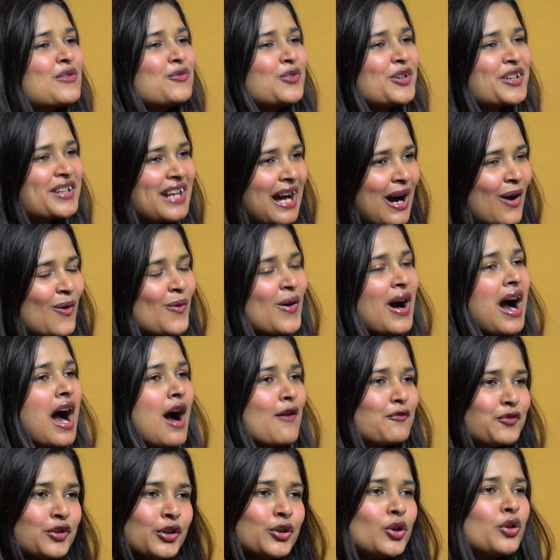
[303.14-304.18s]
For now,
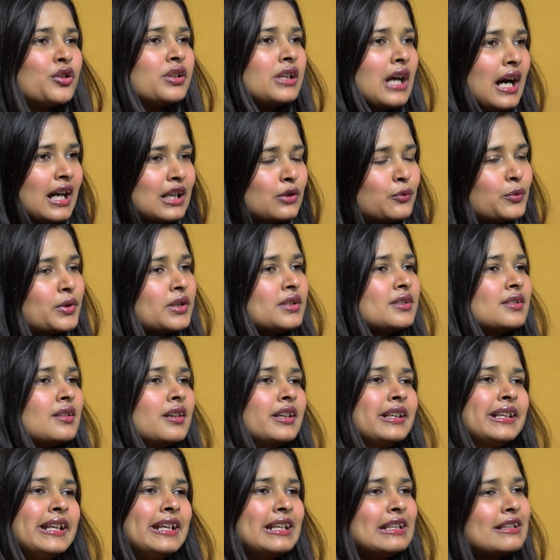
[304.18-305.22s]
after you're done with
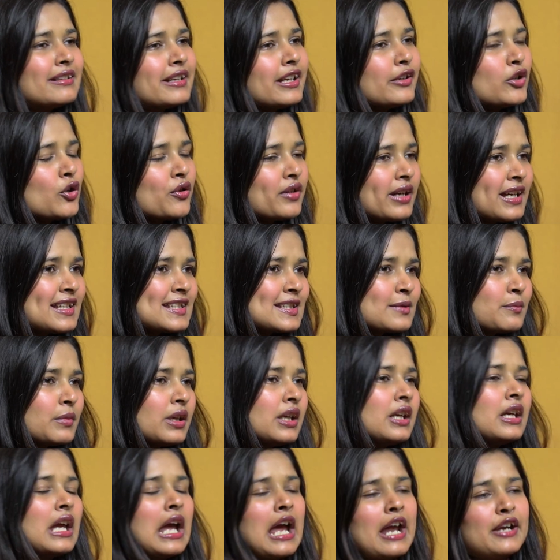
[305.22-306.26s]
tailoring your
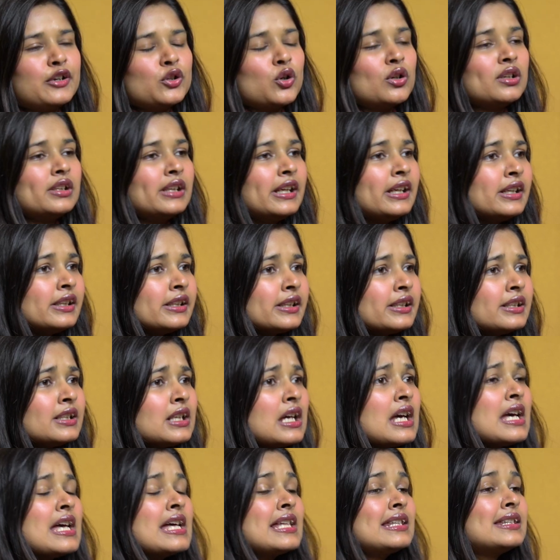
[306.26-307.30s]
resume and your LinkedIn,
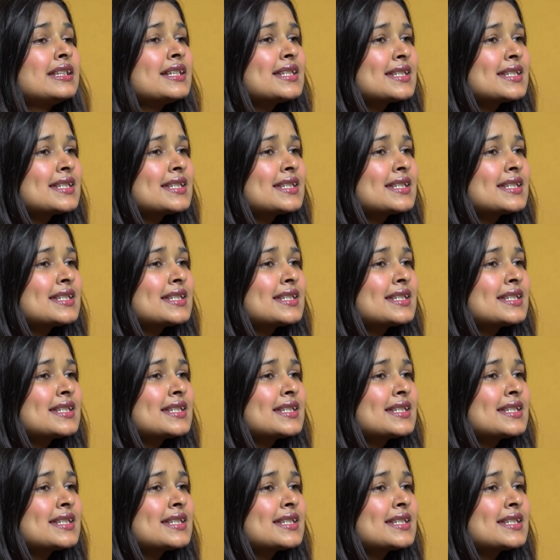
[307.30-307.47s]
the